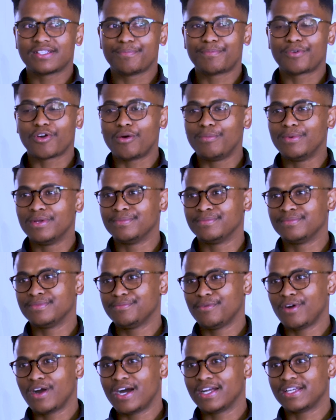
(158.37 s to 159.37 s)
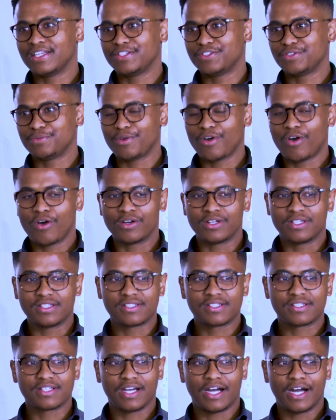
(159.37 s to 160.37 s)
the problem, Bongani, to be
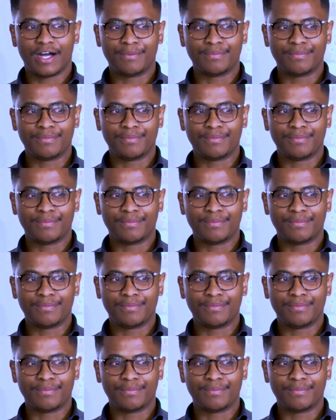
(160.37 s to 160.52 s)
honest.